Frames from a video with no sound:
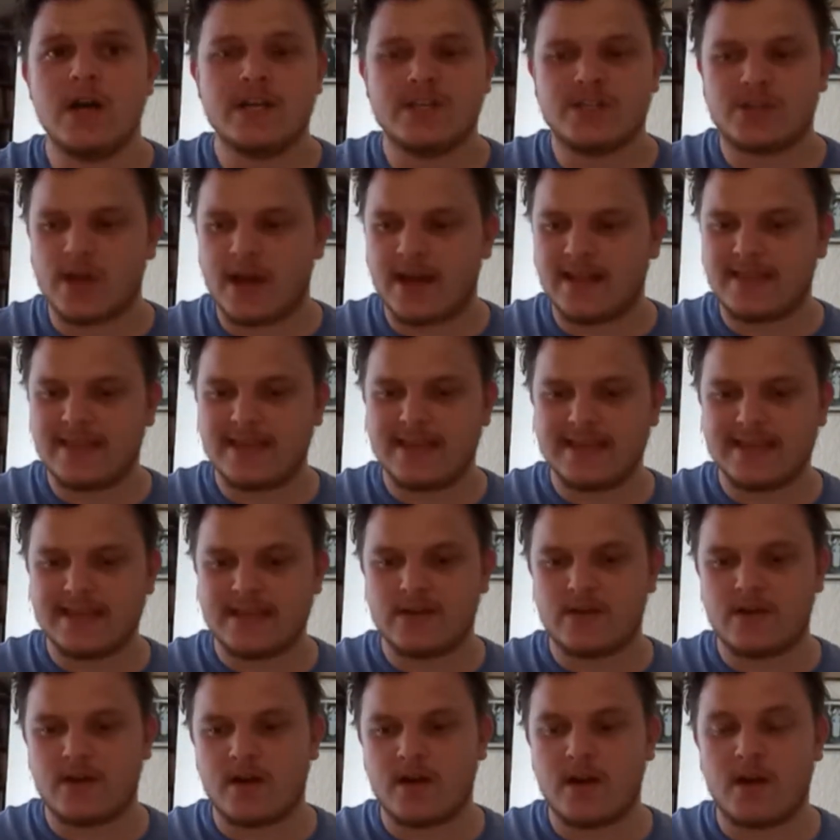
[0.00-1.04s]
So I think
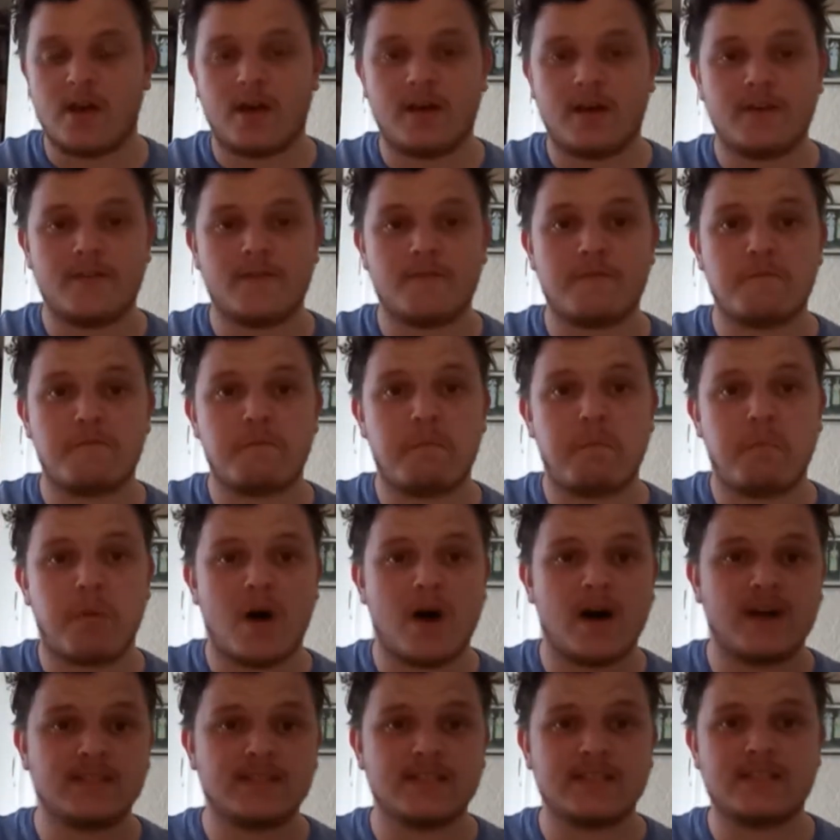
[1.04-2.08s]
there are a lot of
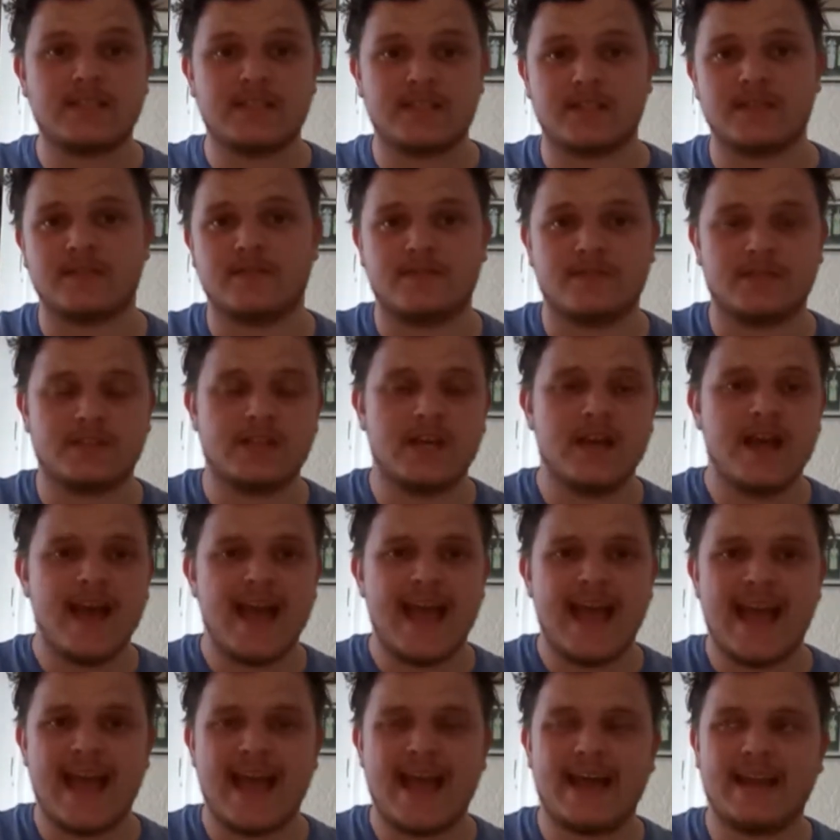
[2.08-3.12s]
positives,
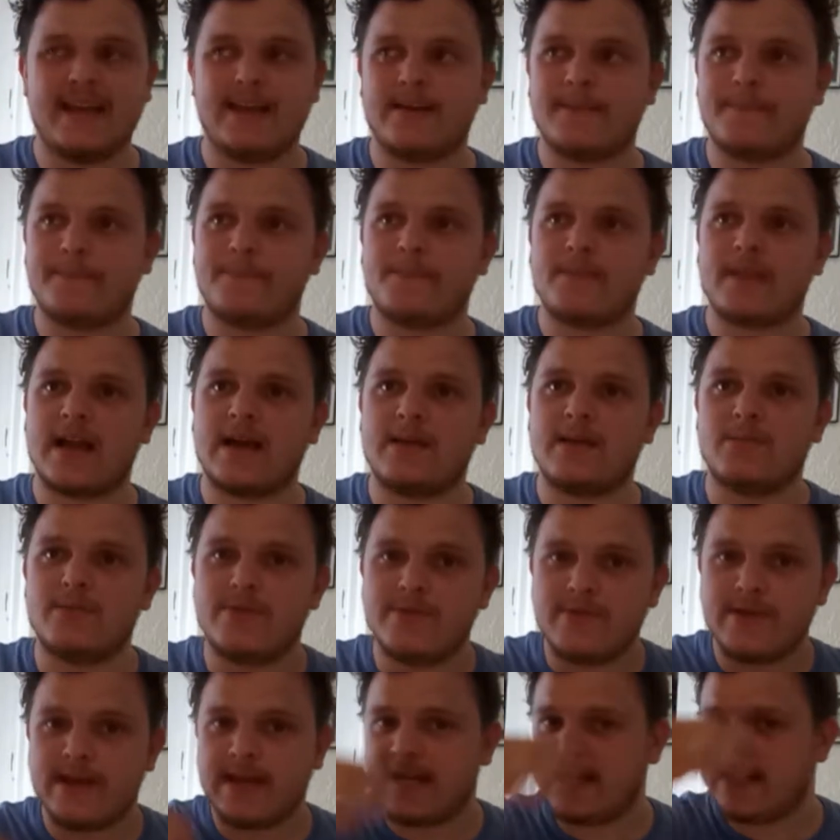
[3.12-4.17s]
and I'm
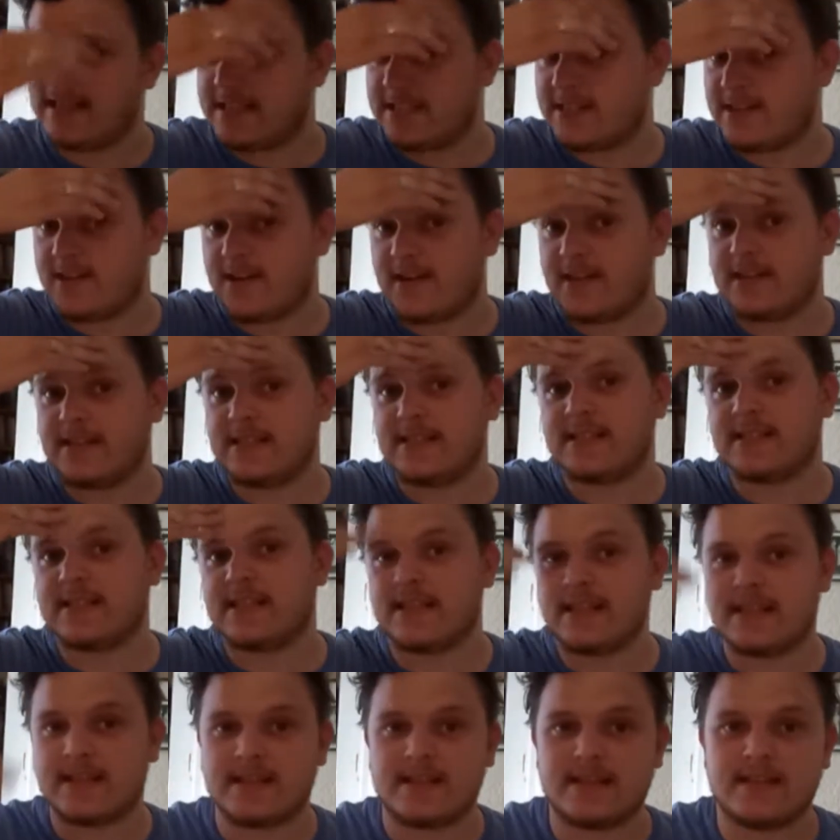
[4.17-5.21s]
really starting to
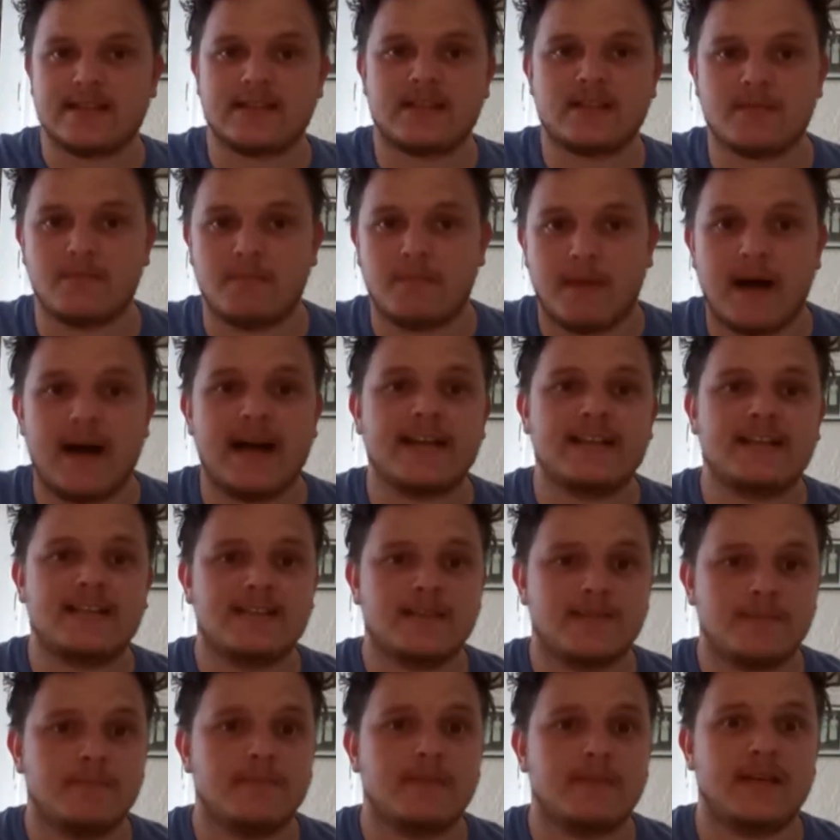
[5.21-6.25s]
think that this
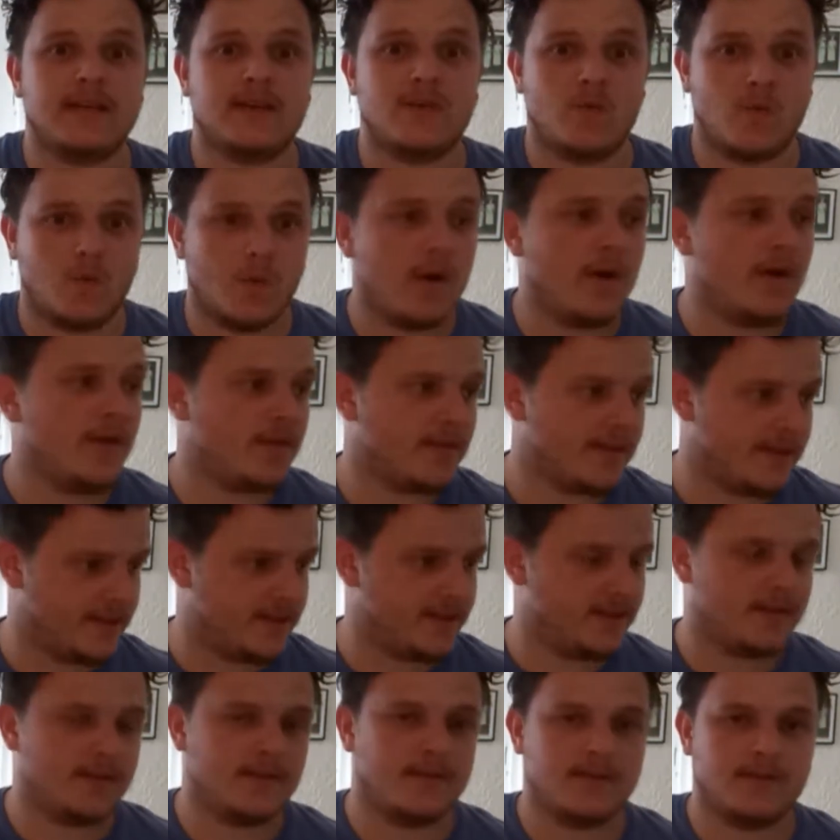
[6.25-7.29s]
might be worth
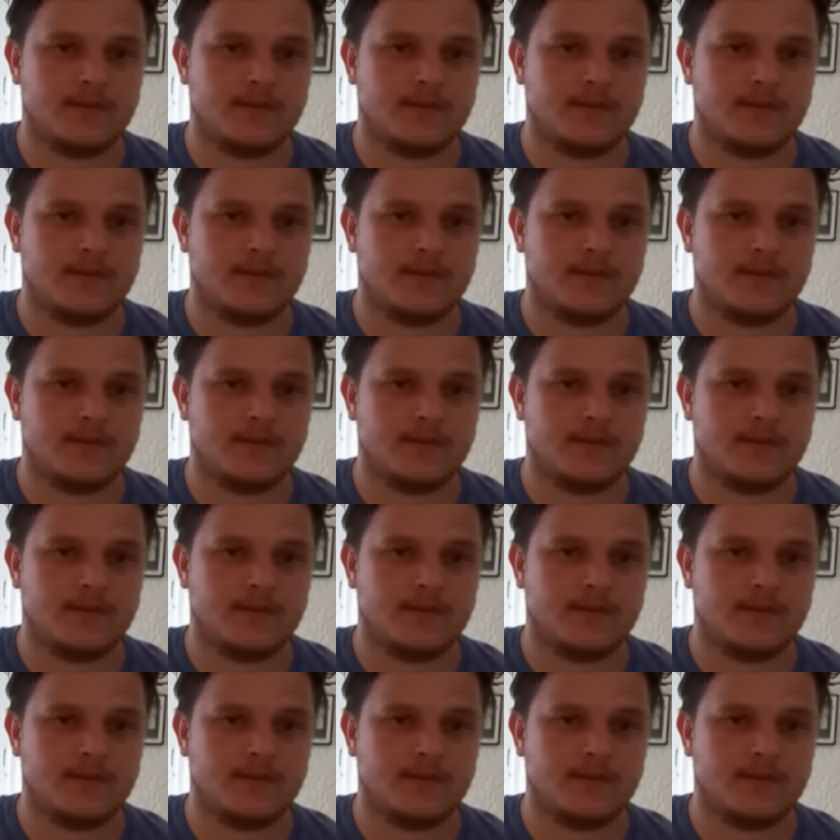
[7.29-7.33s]
it.